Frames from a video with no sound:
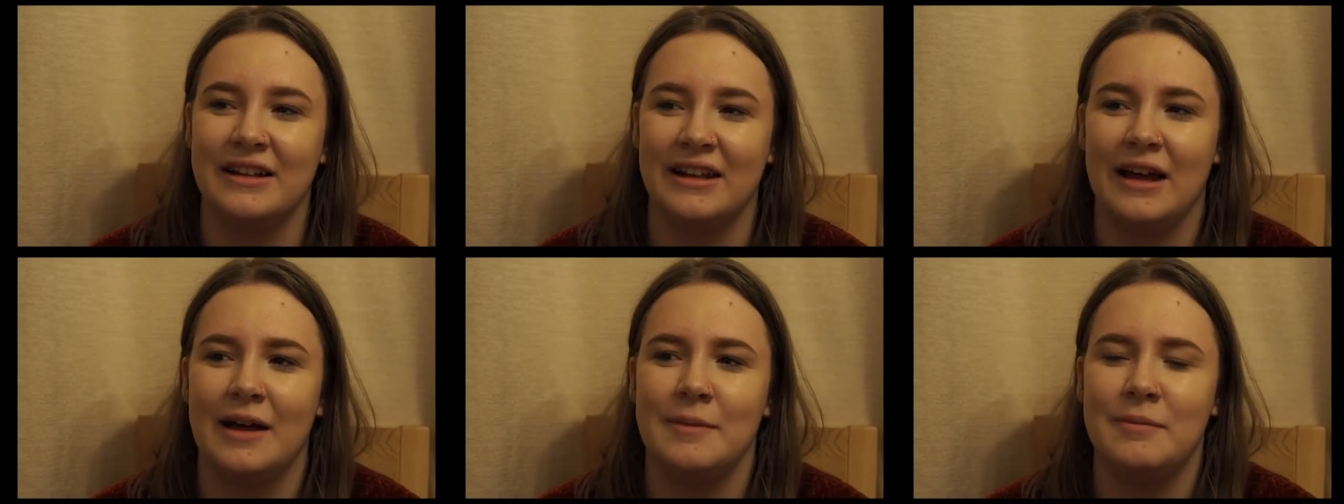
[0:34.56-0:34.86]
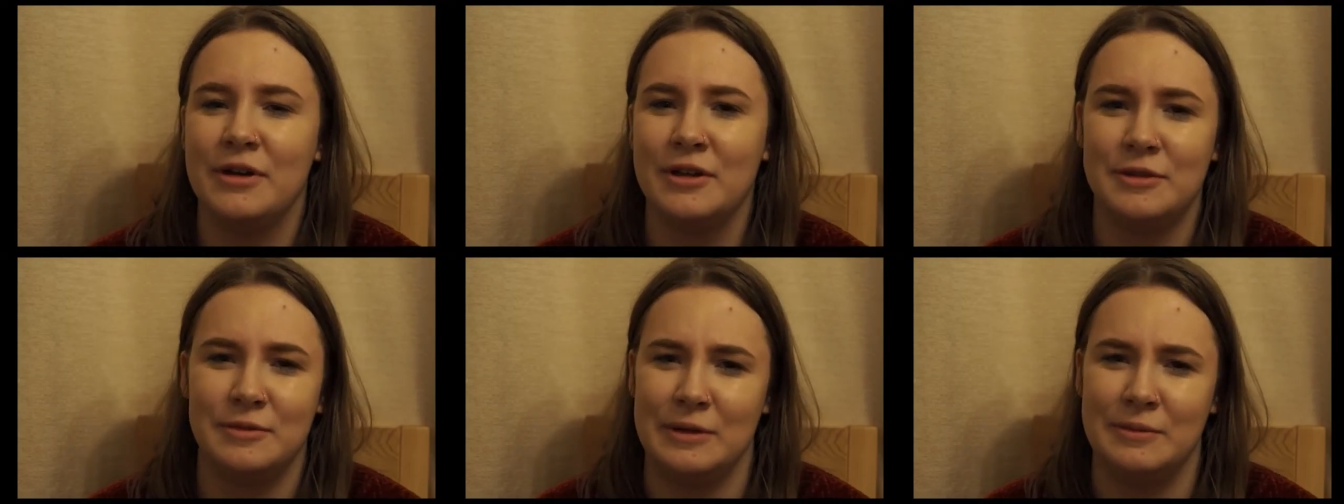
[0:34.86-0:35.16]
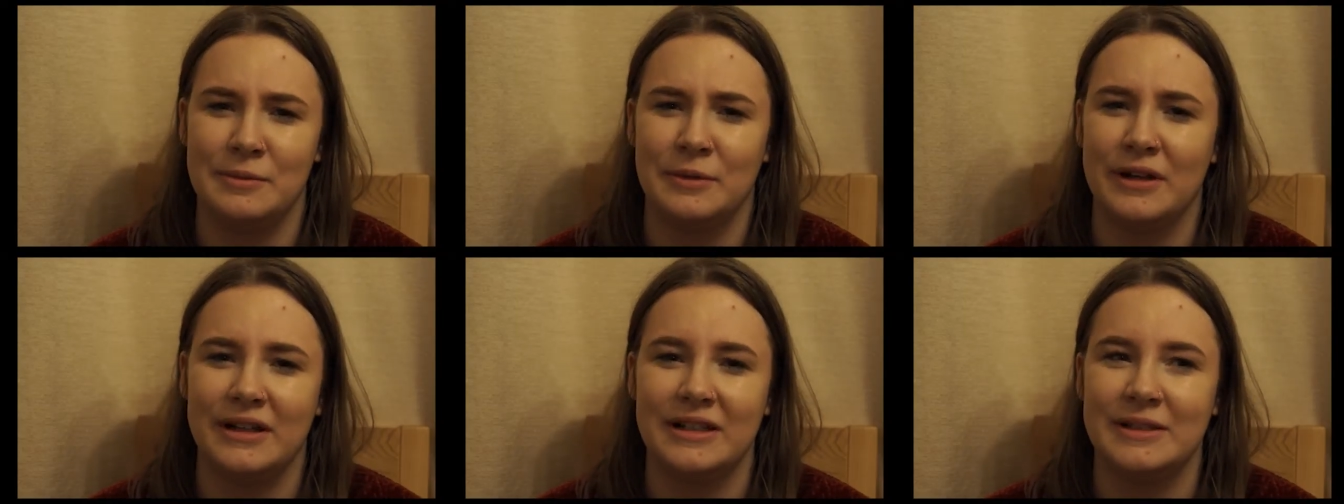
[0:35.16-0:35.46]
like most
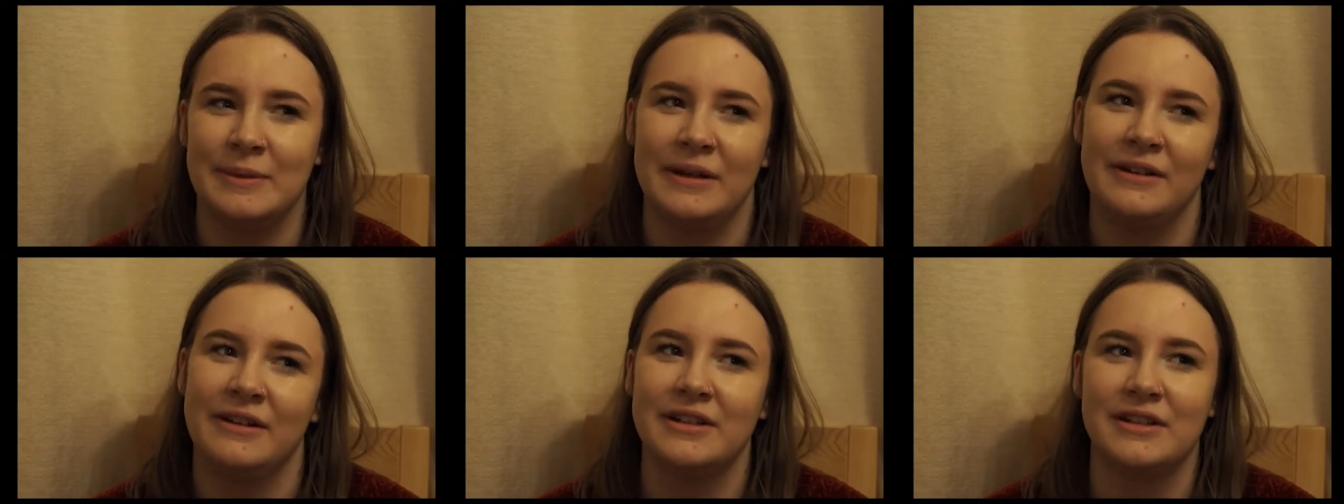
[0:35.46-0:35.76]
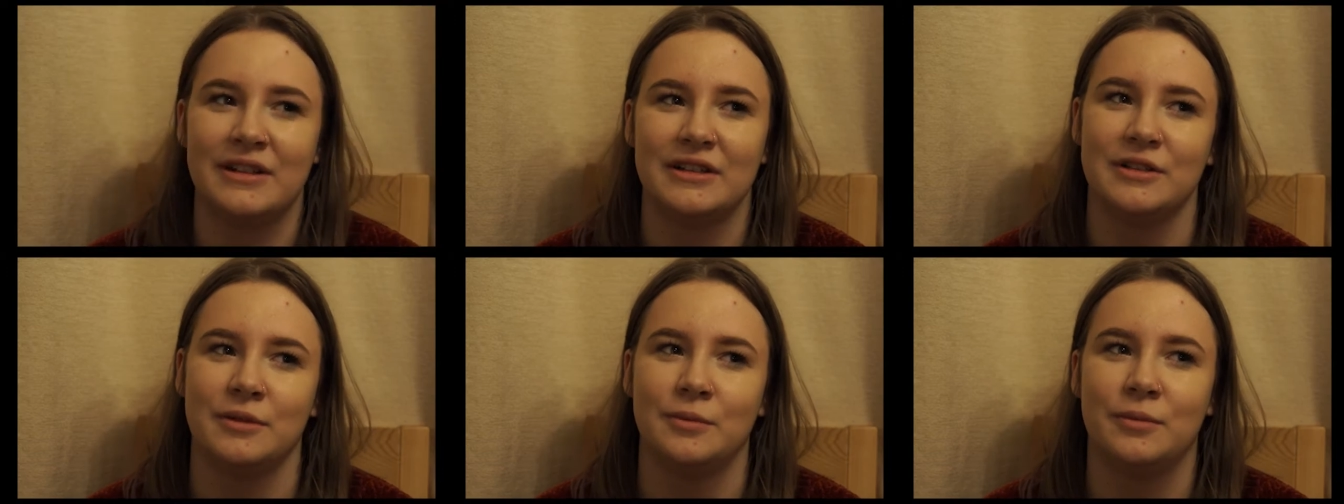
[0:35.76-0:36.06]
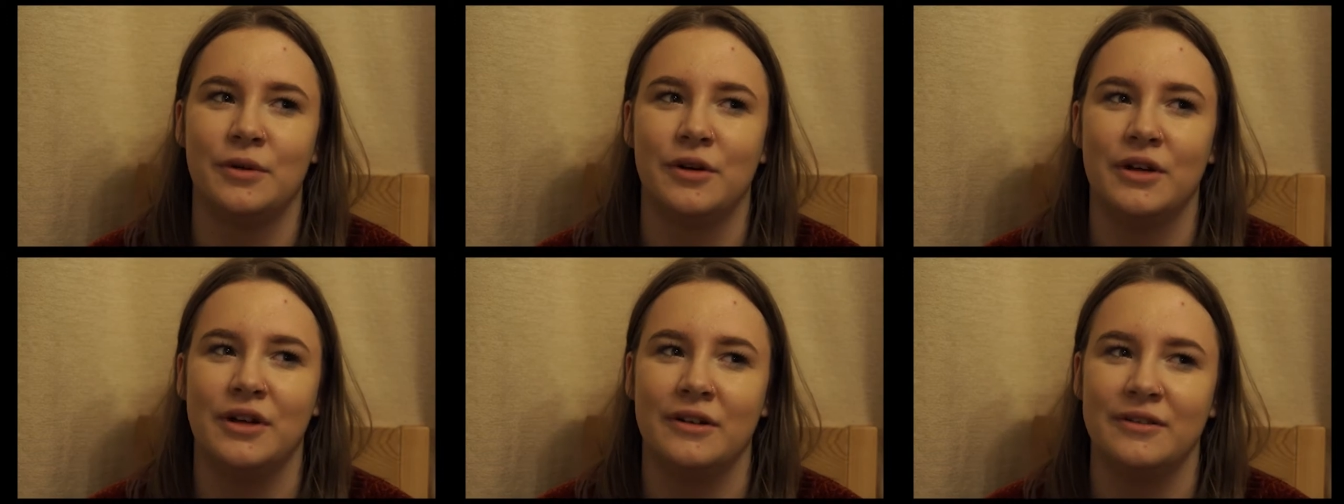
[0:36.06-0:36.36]
people experience at some
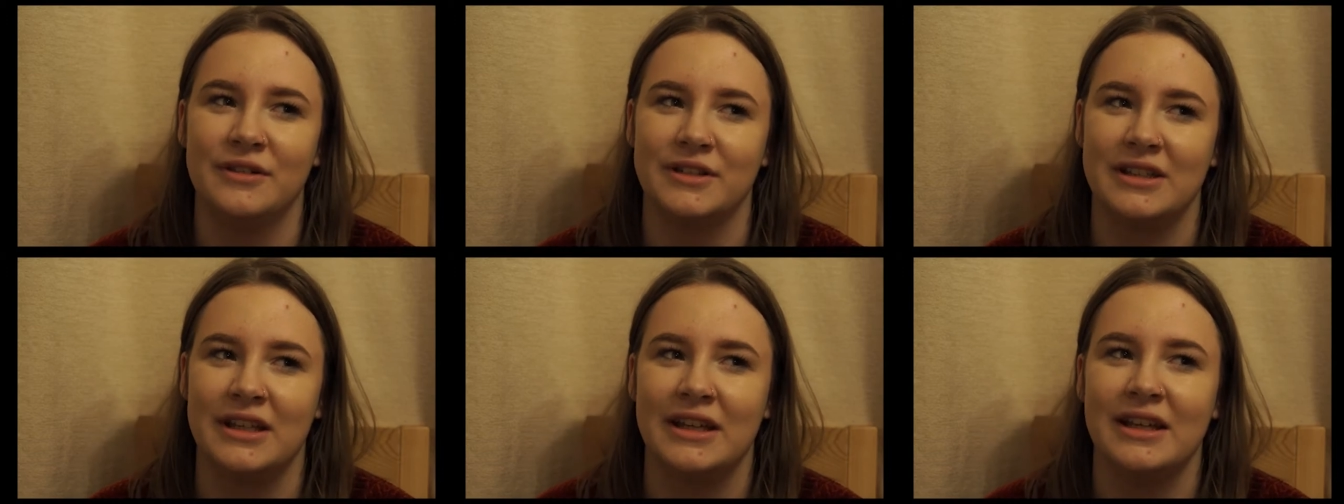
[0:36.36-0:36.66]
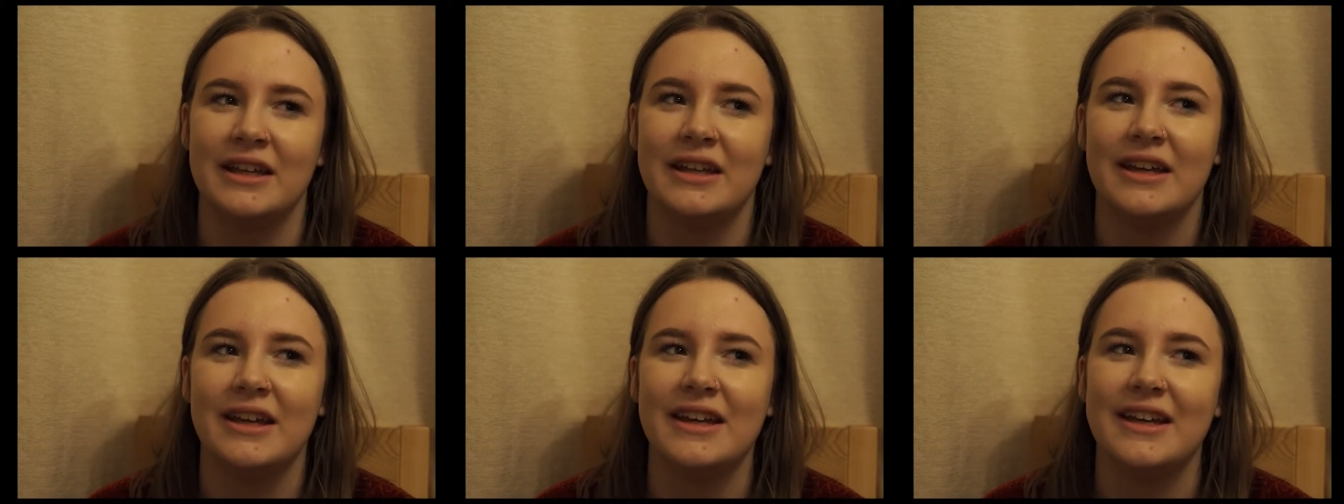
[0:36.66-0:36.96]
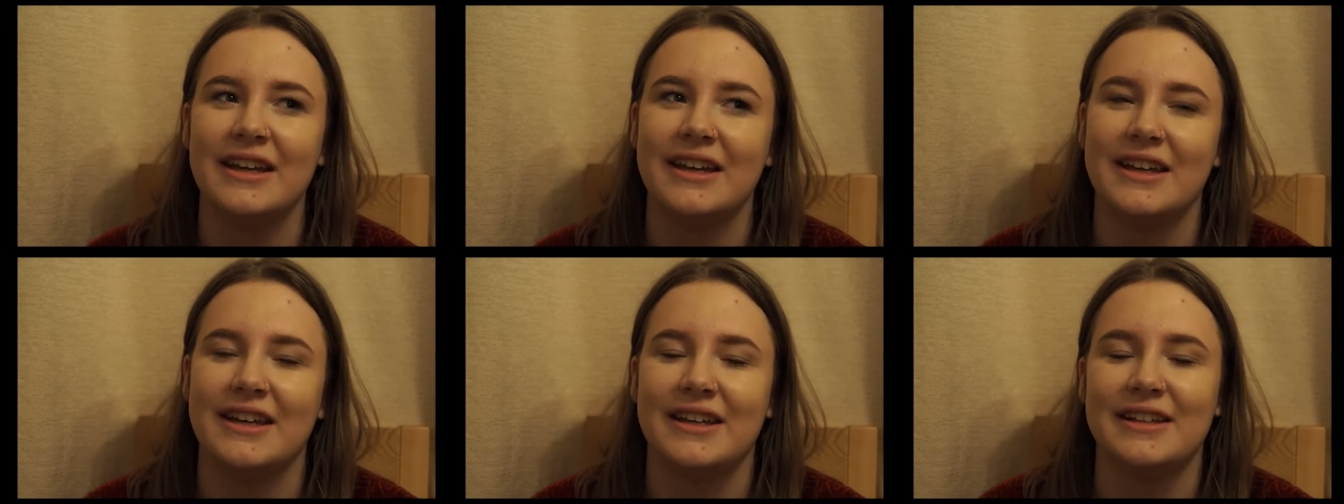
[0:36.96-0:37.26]
point. Obviously,
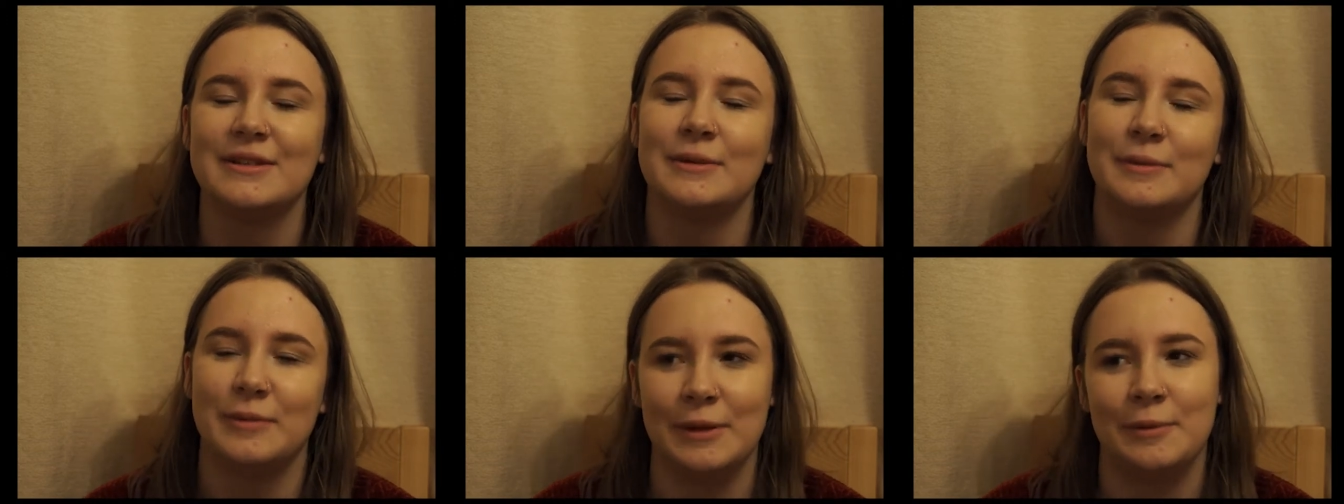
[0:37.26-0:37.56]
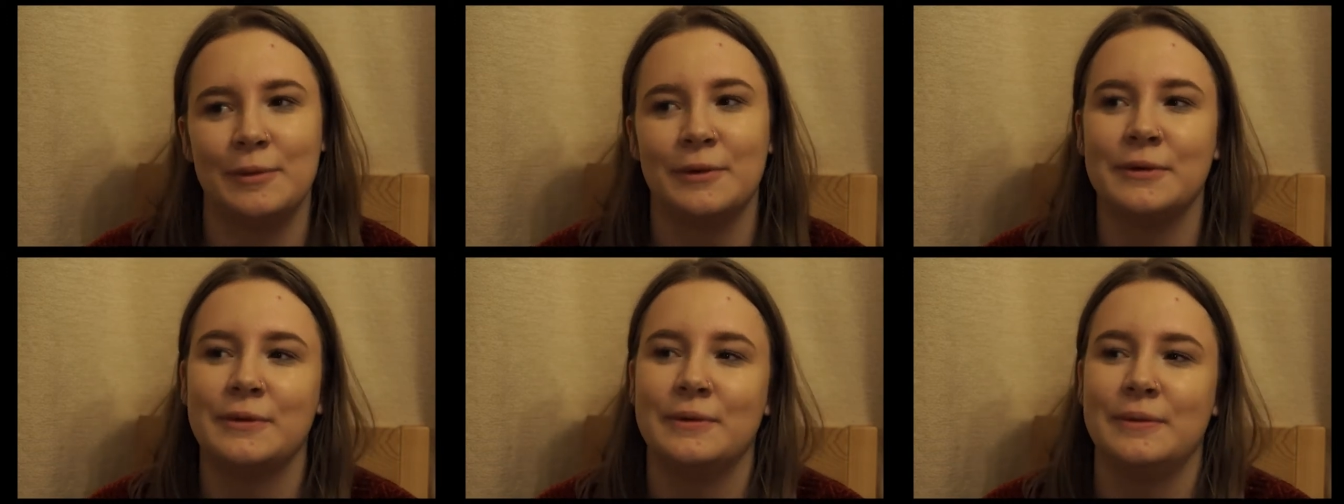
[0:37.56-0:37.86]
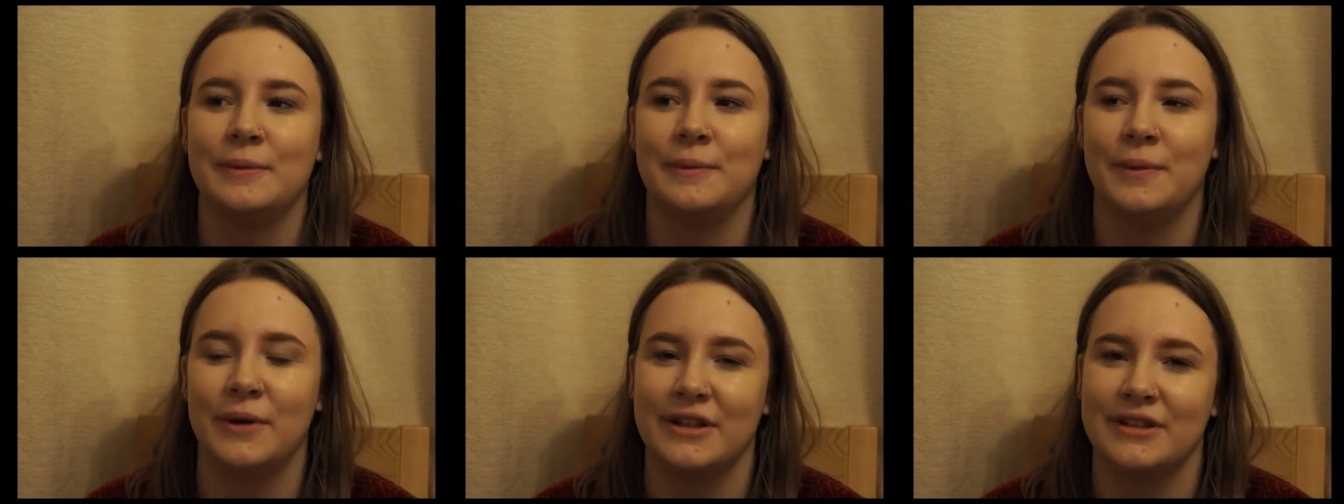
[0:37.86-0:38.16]
some people
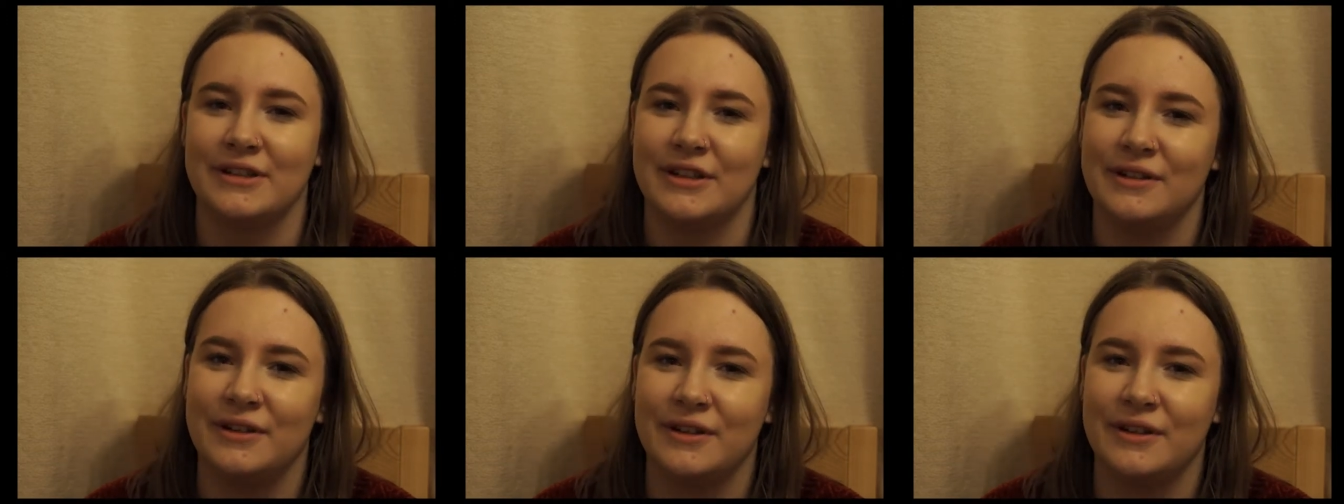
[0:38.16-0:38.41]
worse than